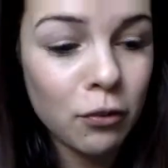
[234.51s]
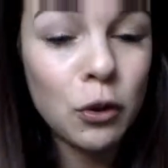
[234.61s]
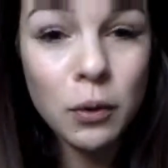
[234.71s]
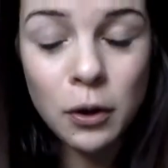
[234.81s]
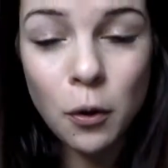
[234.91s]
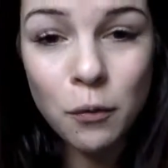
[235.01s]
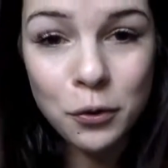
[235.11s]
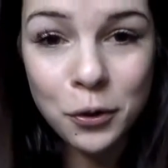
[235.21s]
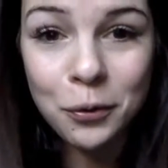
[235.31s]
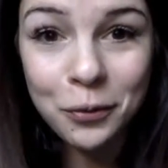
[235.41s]
you can
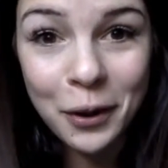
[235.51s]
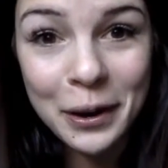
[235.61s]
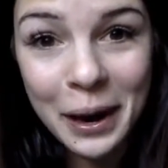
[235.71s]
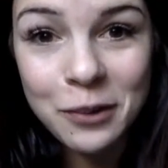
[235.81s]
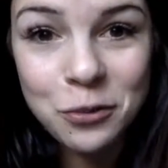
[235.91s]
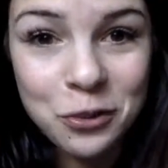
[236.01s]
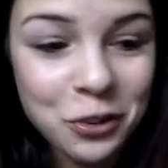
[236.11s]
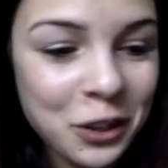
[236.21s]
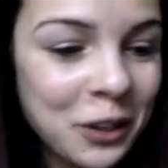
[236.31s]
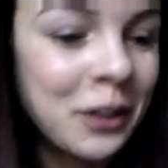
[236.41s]
overdose on natural
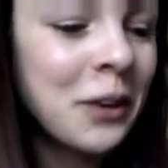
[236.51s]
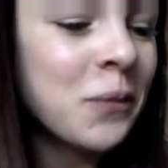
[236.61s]
sugar.